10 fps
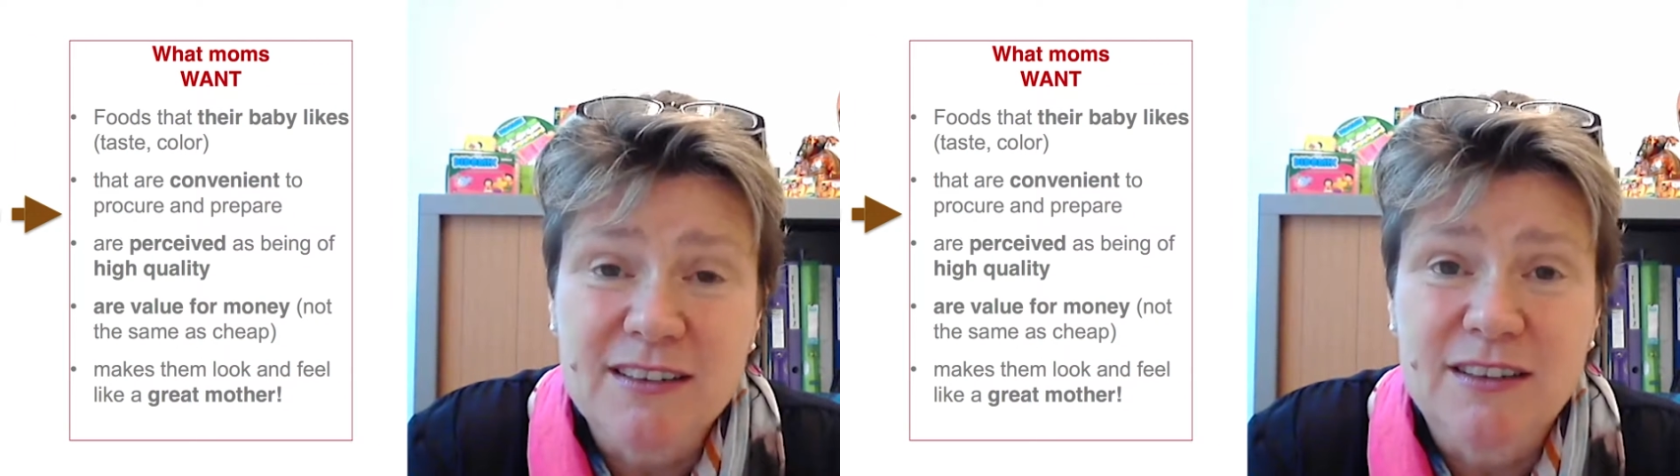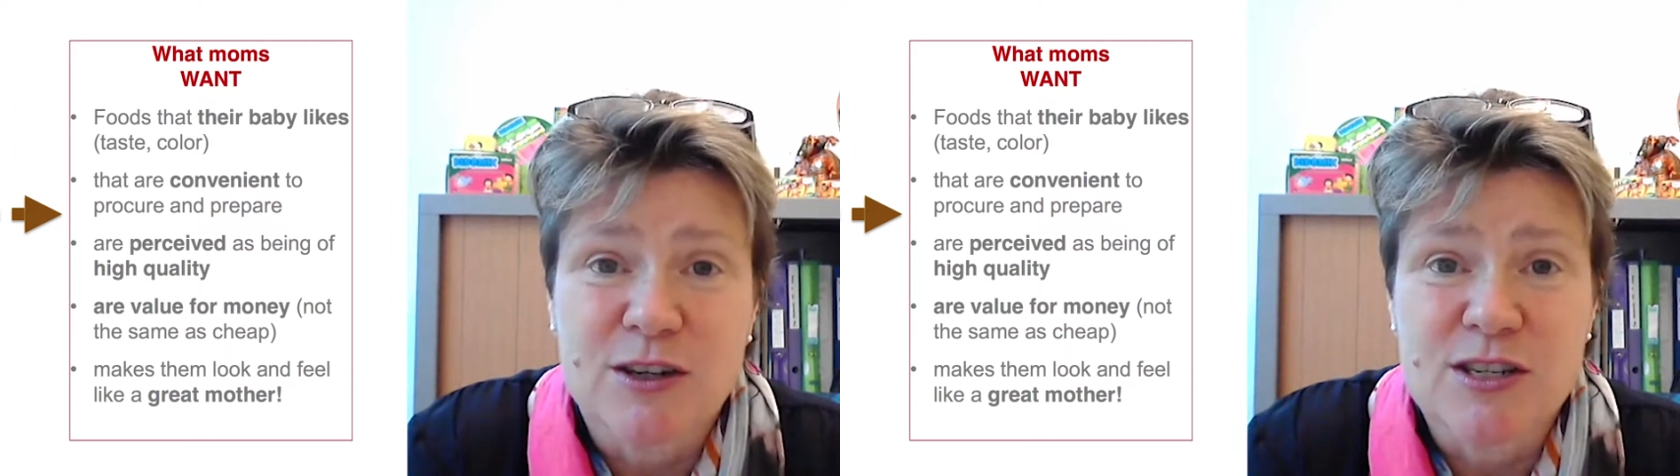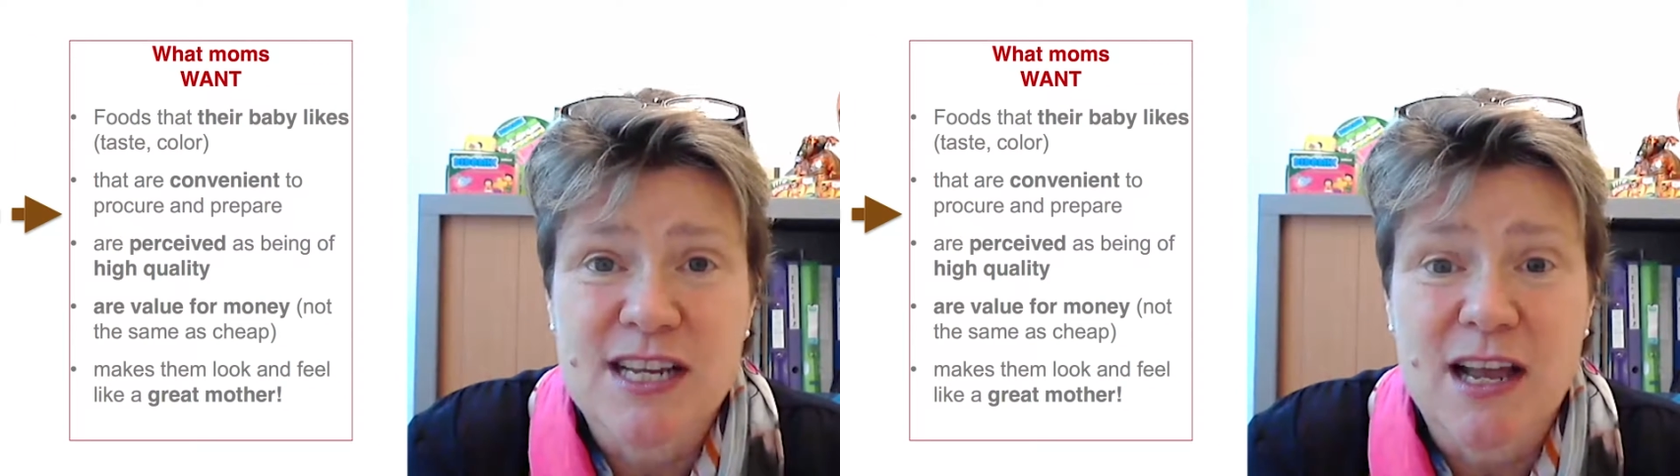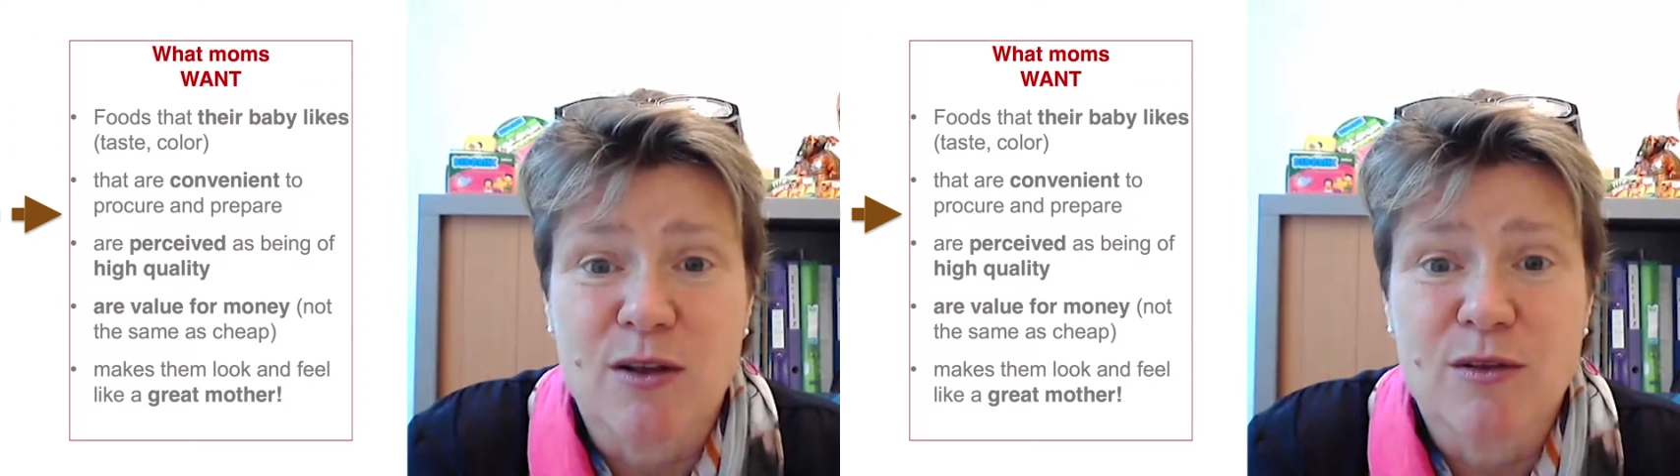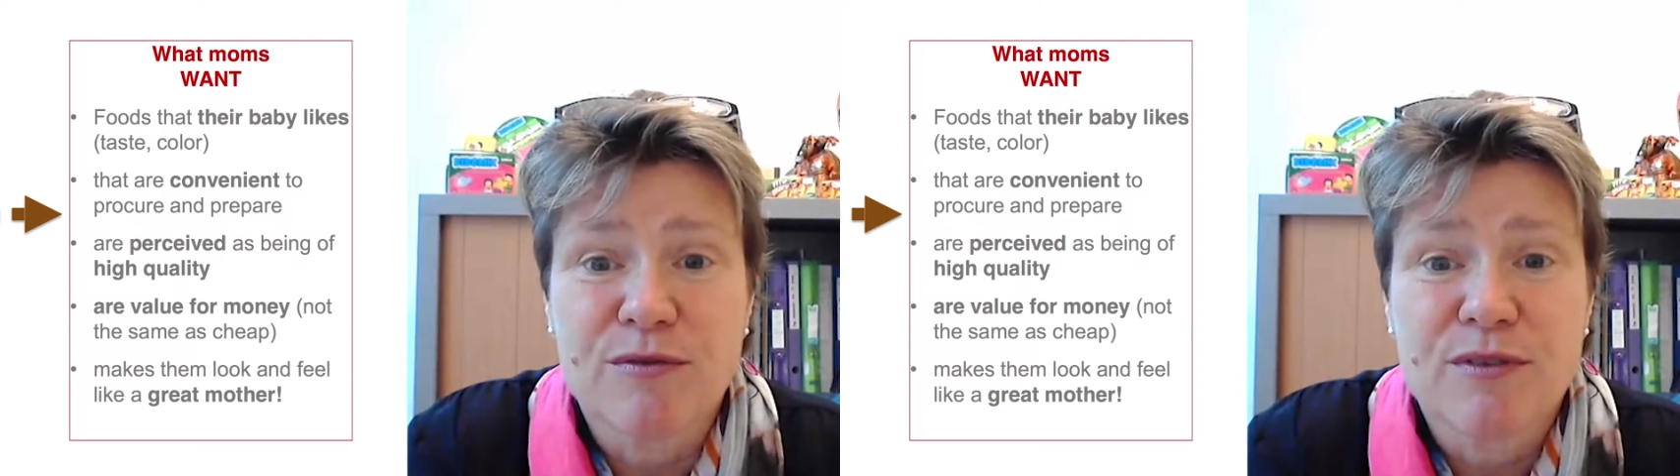
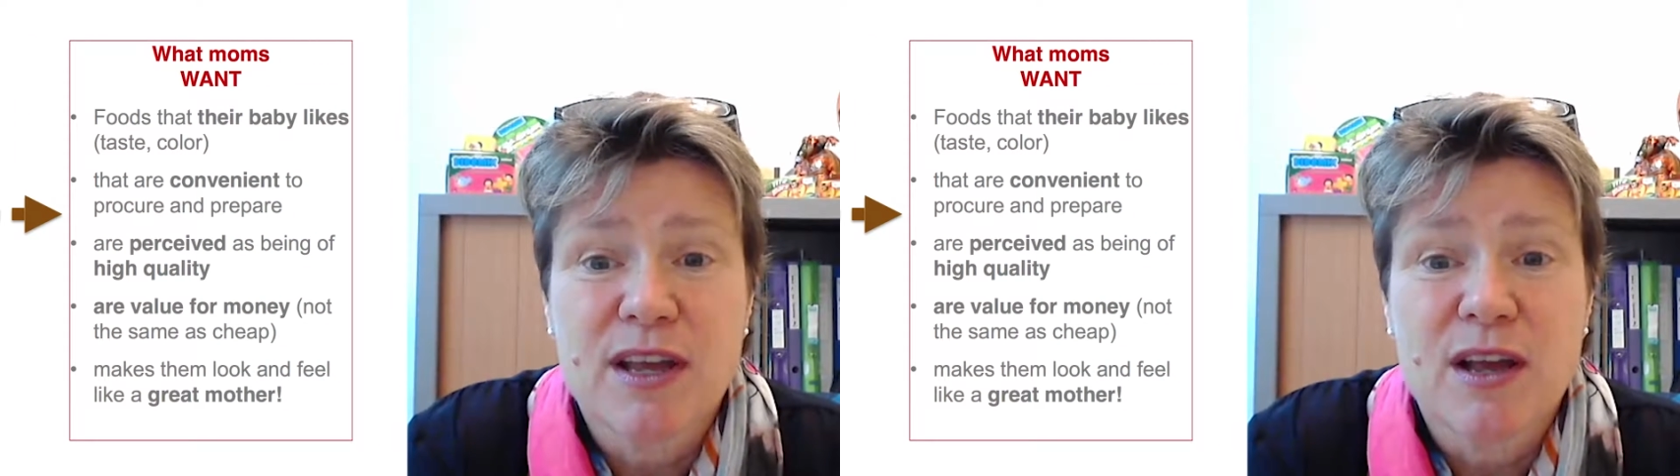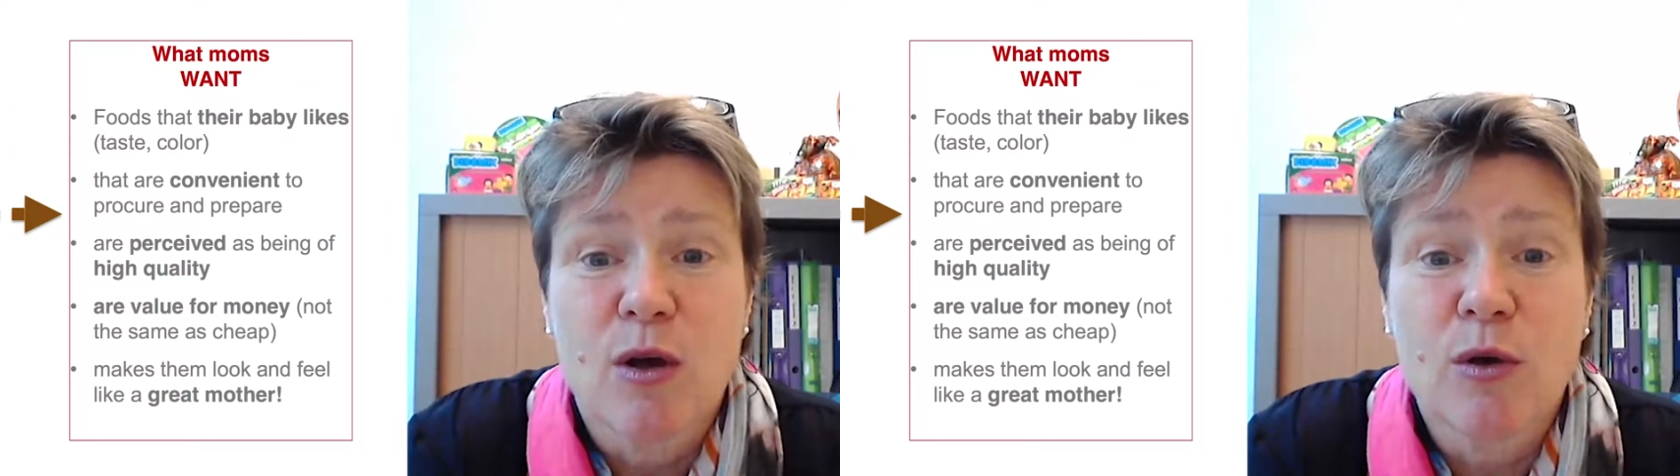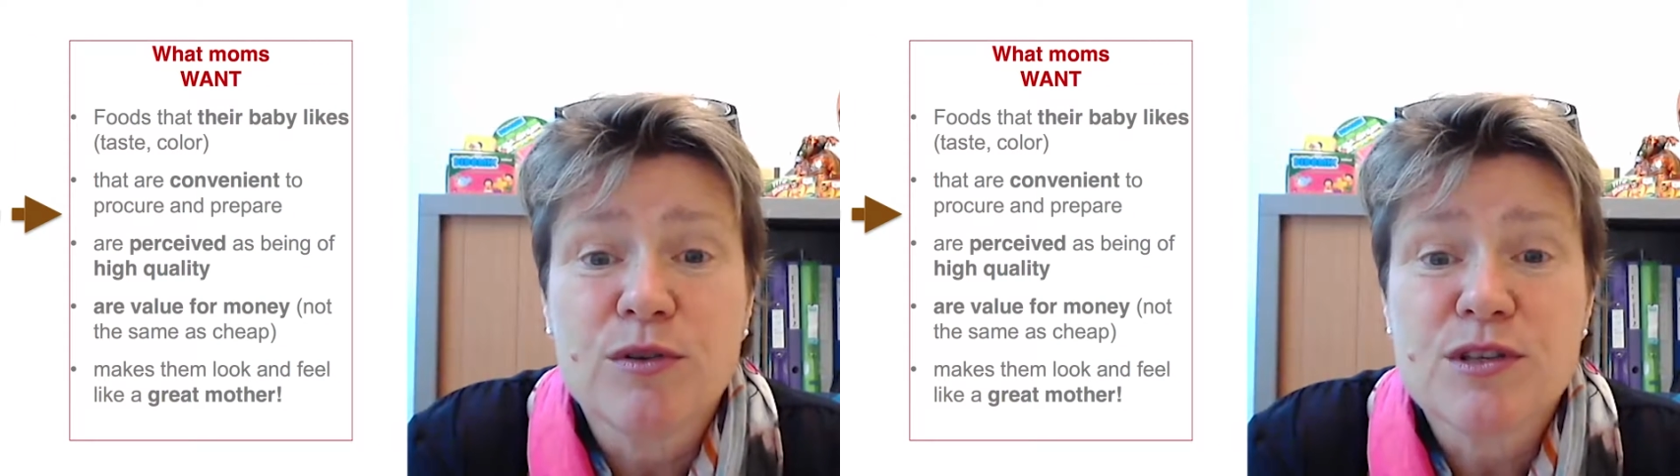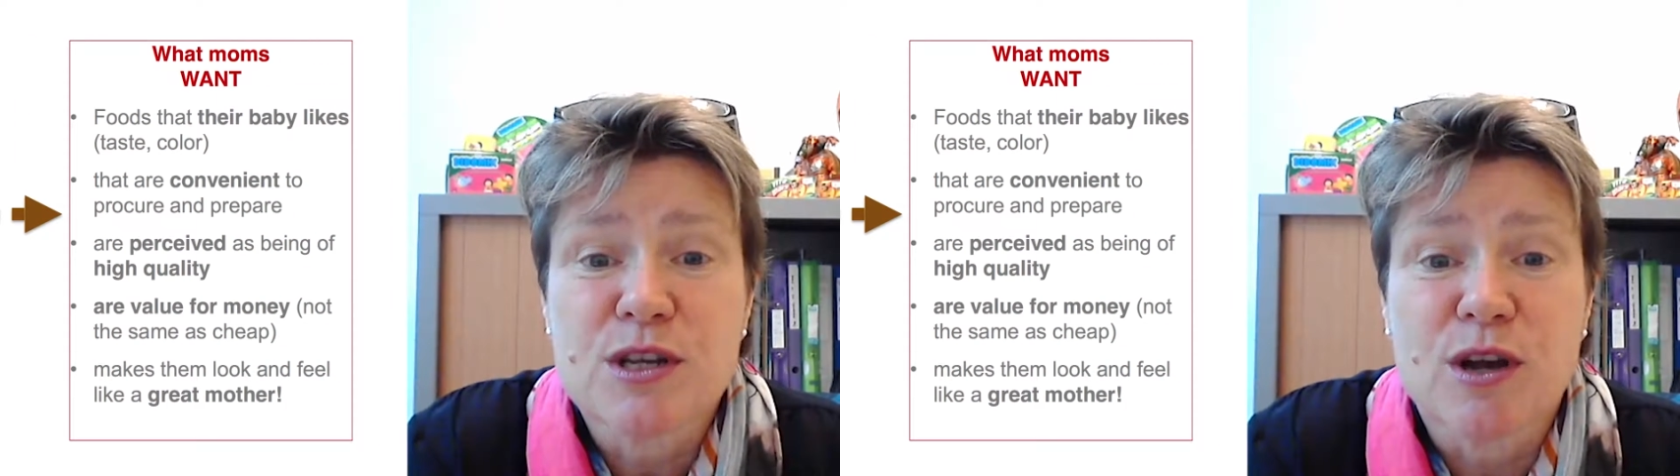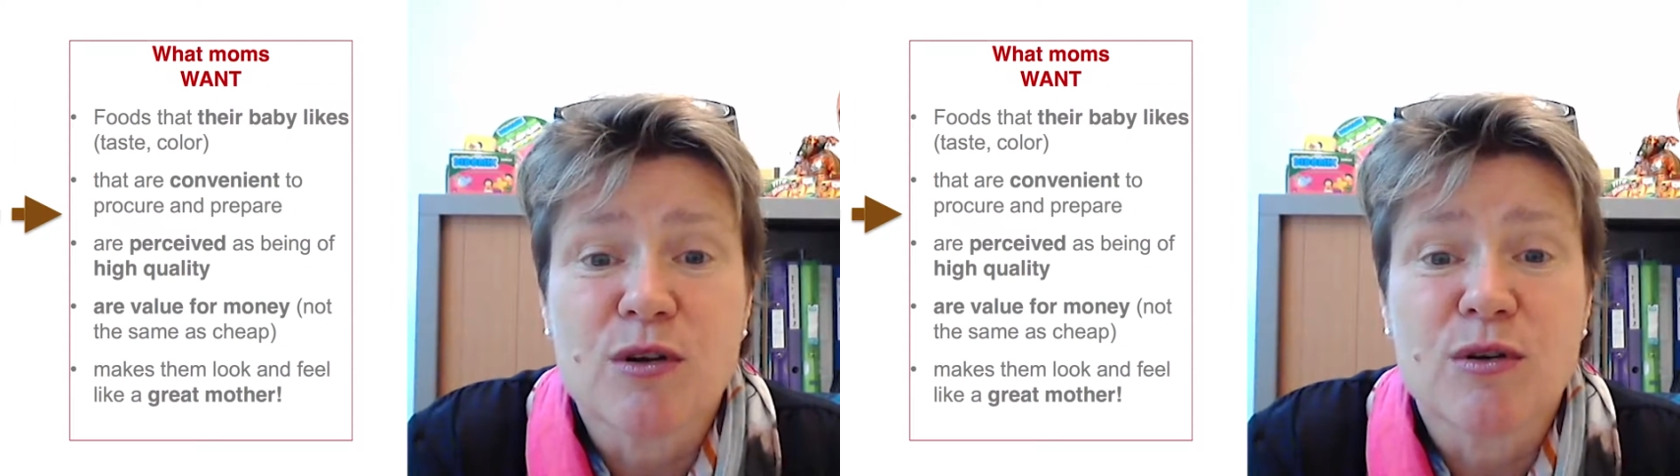herself
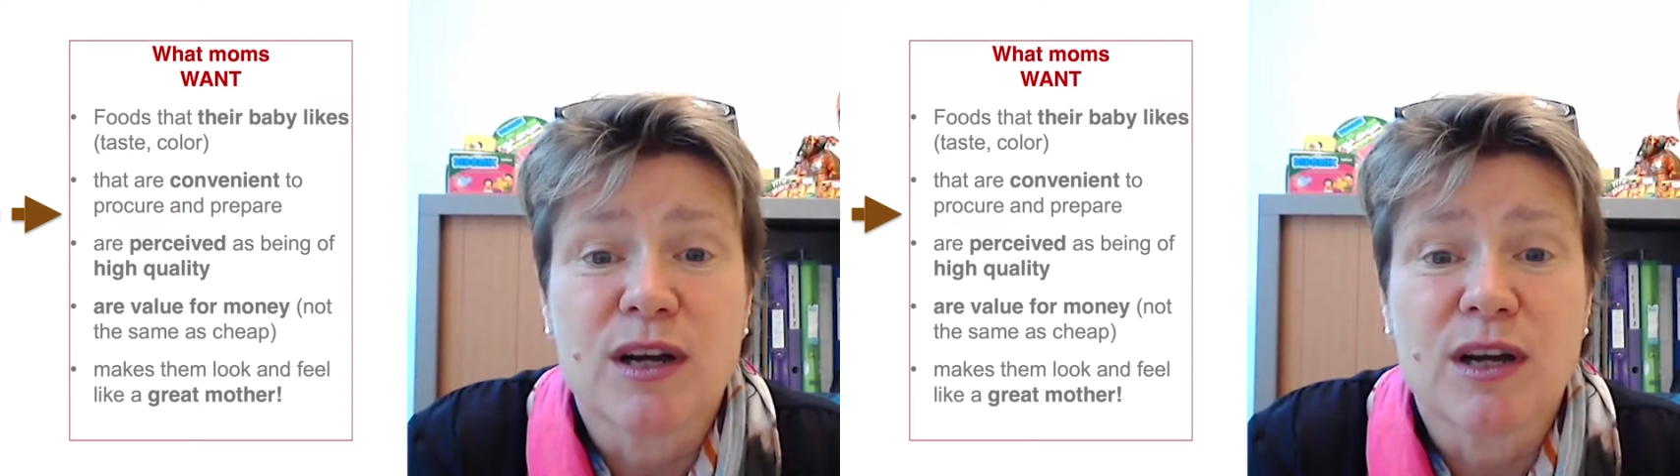also